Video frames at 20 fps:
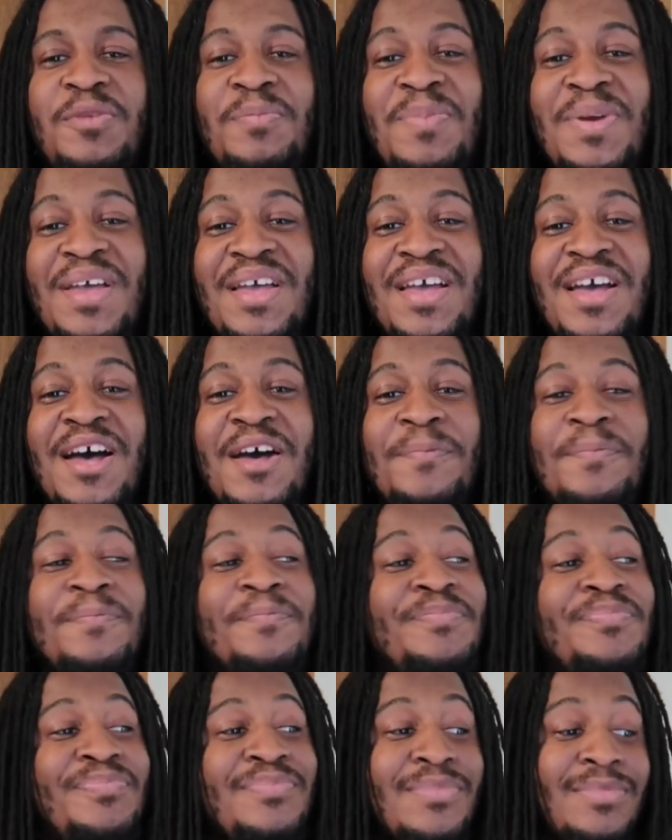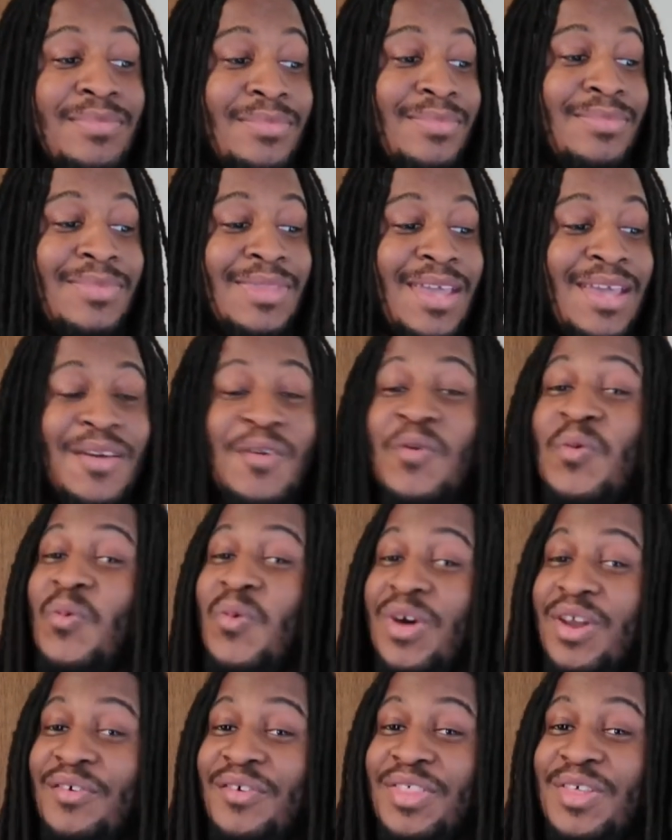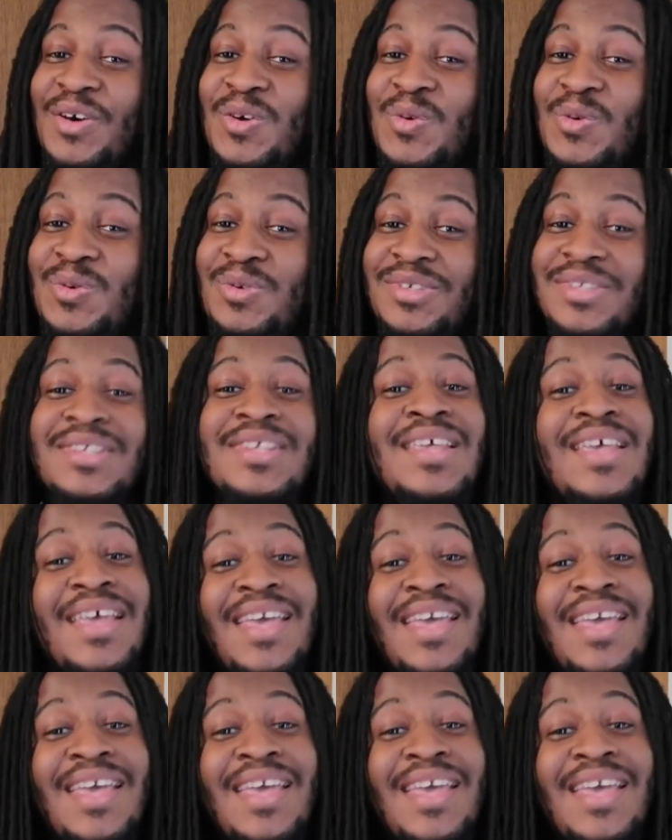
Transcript: pick up one of those.